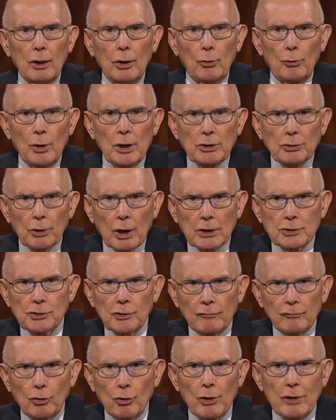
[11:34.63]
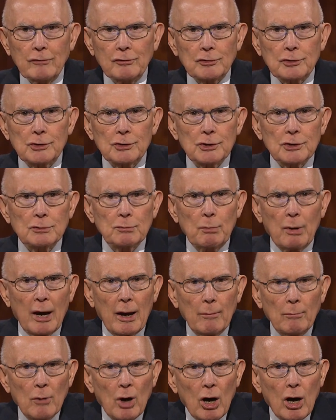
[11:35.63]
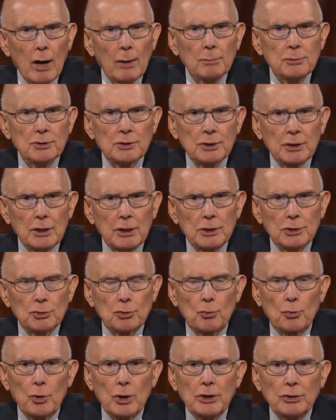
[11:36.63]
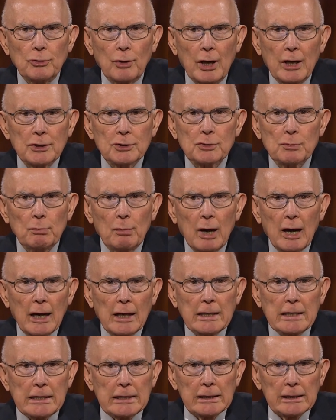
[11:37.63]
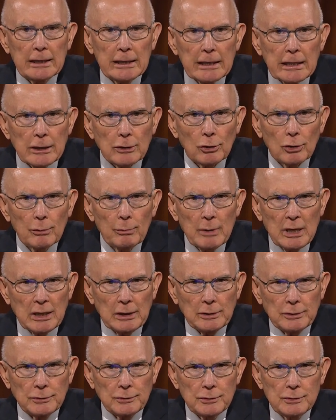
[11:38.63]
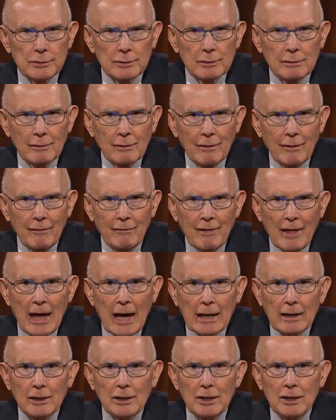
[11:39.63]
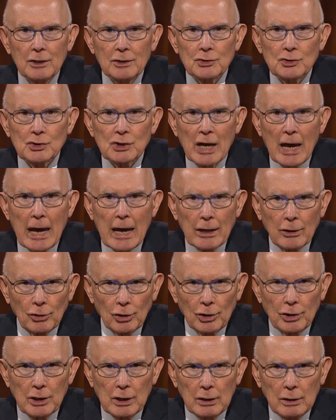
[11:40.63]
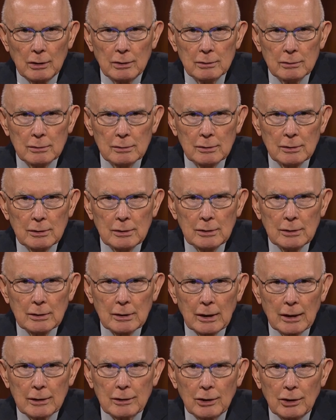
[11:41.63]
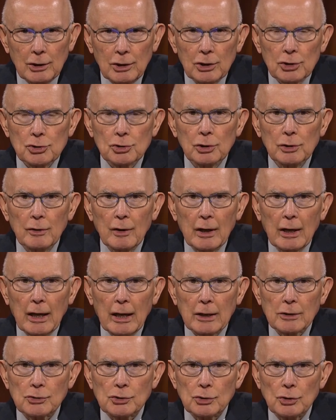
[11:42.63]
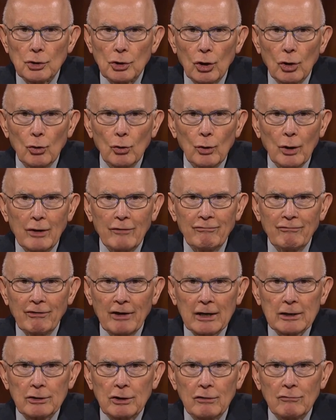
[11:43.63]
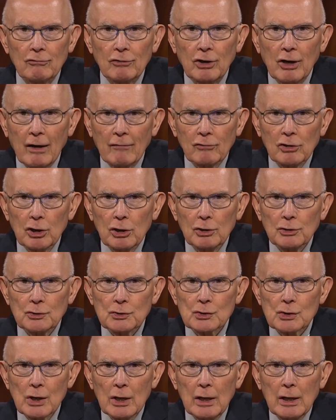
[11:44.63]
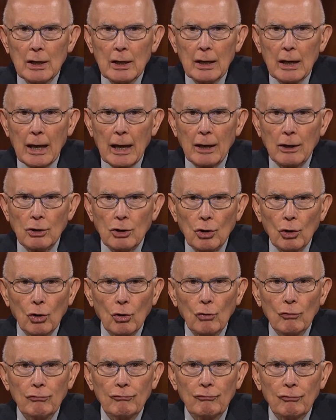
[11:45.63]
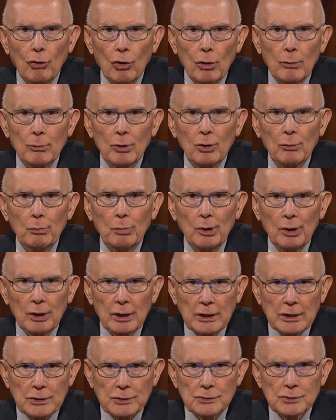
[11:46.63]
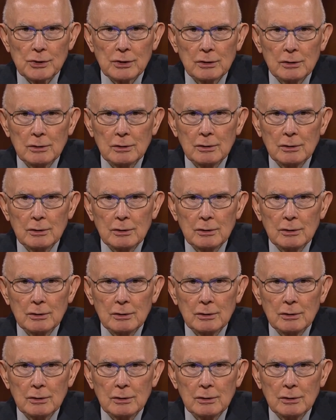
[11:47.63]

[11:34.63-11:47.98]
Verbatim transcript: Redress of grievances by mobs is redress by illegal means. That is anarchy, a condition that has no effective governance and no formal police,